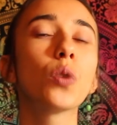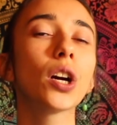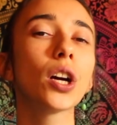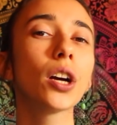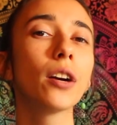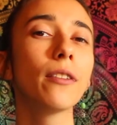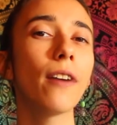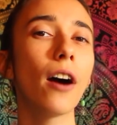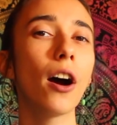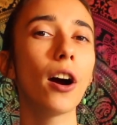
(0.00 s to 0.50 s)

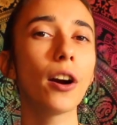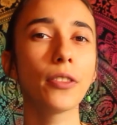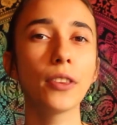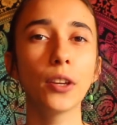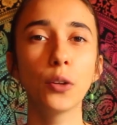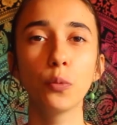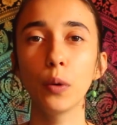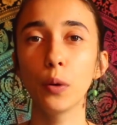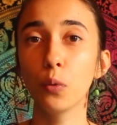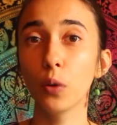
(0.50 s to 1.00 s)
work of art
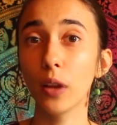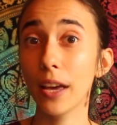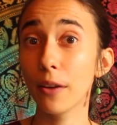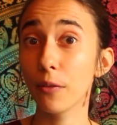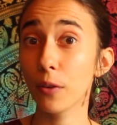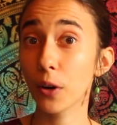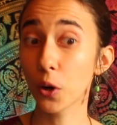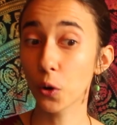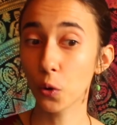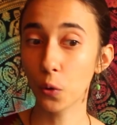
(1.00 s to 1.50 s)
that we will
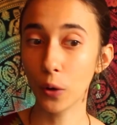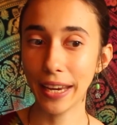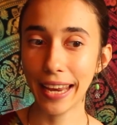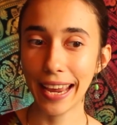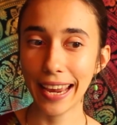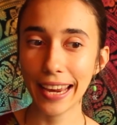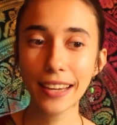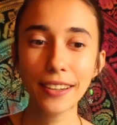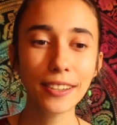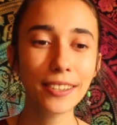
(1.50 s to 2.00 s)
ever
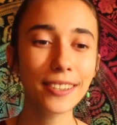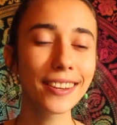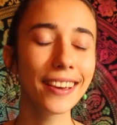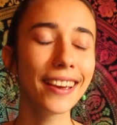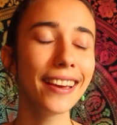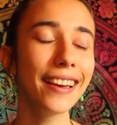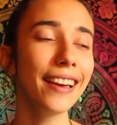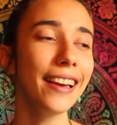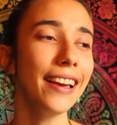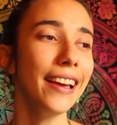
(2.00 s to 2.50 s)
create.
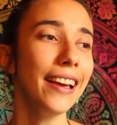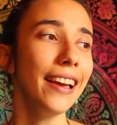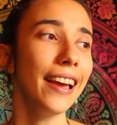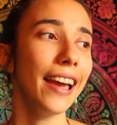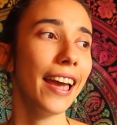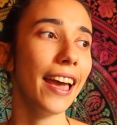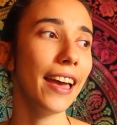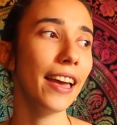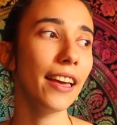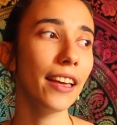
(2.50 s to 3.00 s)

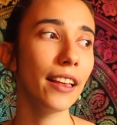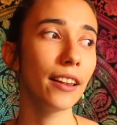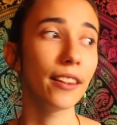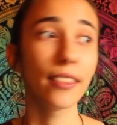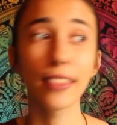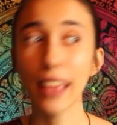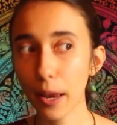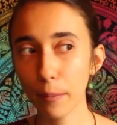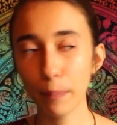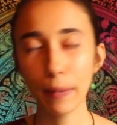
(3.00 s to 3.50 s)

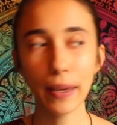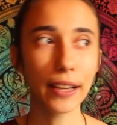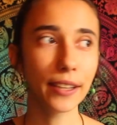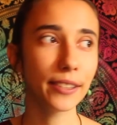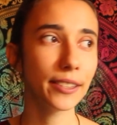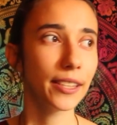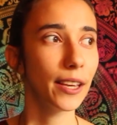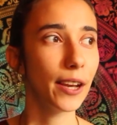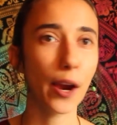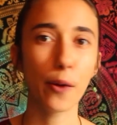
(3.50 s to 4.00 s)
And that being
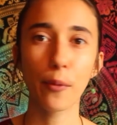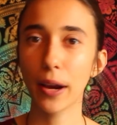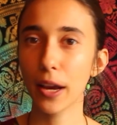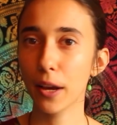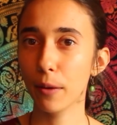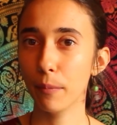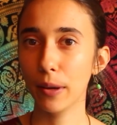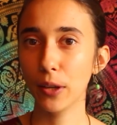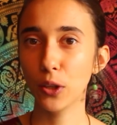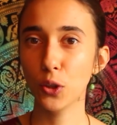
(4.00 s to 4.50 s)
said, I
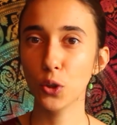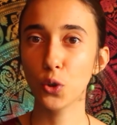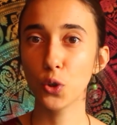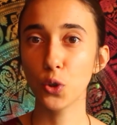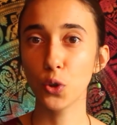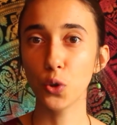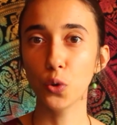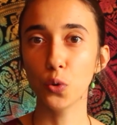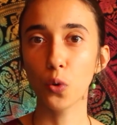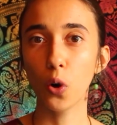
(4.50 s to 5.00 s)
recommend you
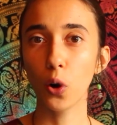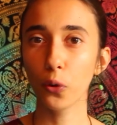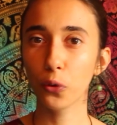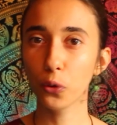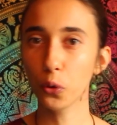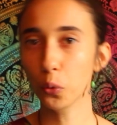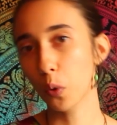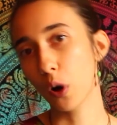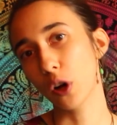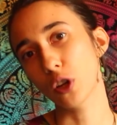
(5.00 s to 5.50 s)
to
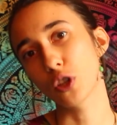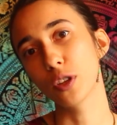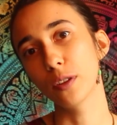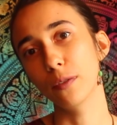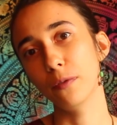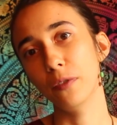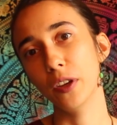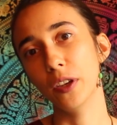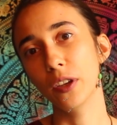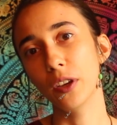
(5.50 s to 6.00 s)
also watch
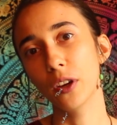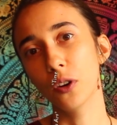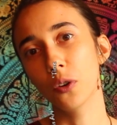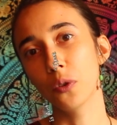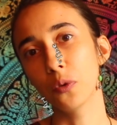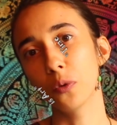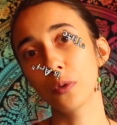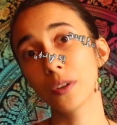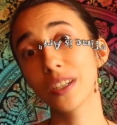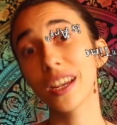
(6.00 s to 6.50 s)
the
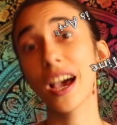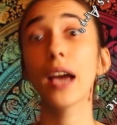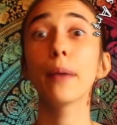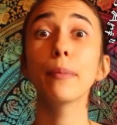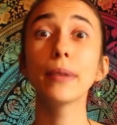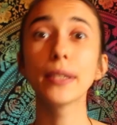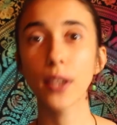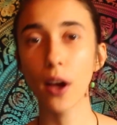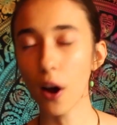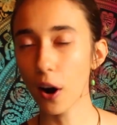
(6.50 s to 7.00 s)
video
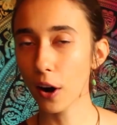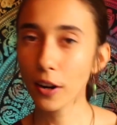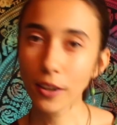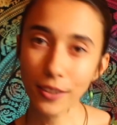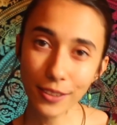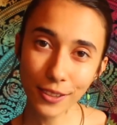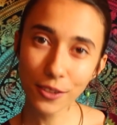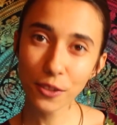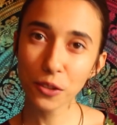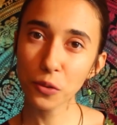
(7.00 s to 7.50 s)
Time is
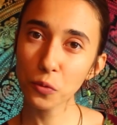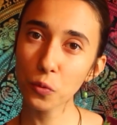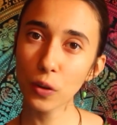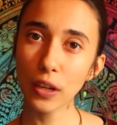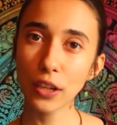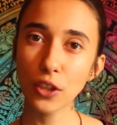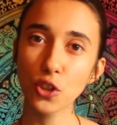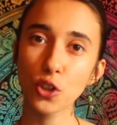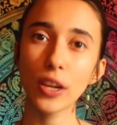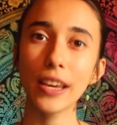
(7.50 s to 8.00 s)
Art,
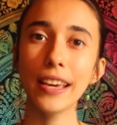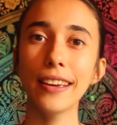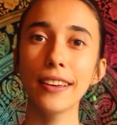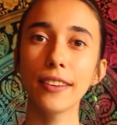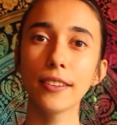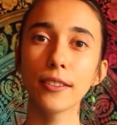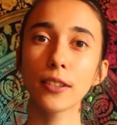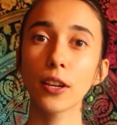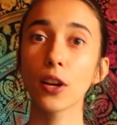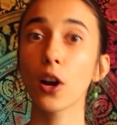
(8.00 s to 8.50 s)
which
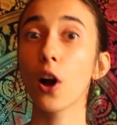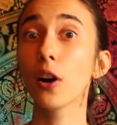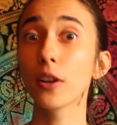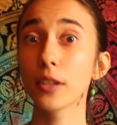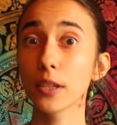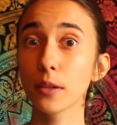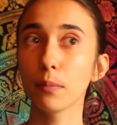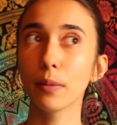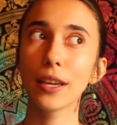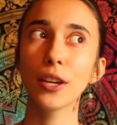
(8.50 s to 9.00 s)
is a
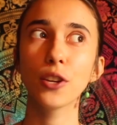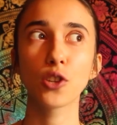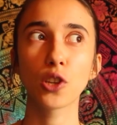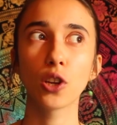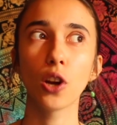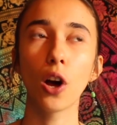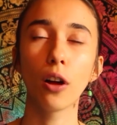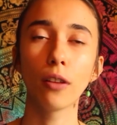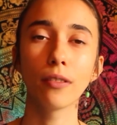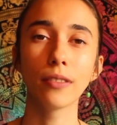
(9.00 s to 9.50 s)

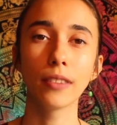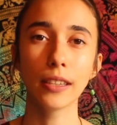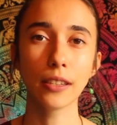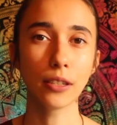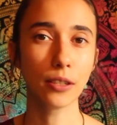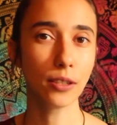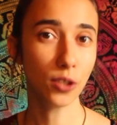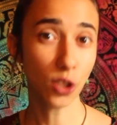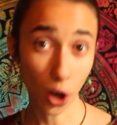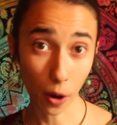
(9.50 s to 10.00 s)
contemplation on
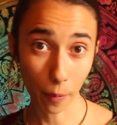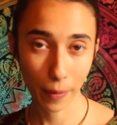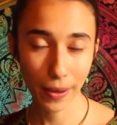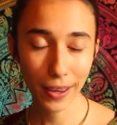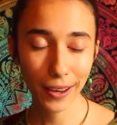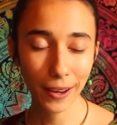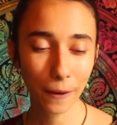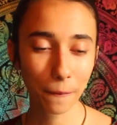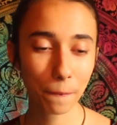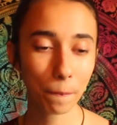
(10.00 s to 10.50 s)
this
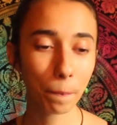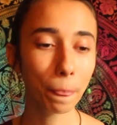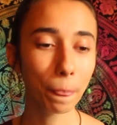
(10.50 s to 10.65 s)
topic.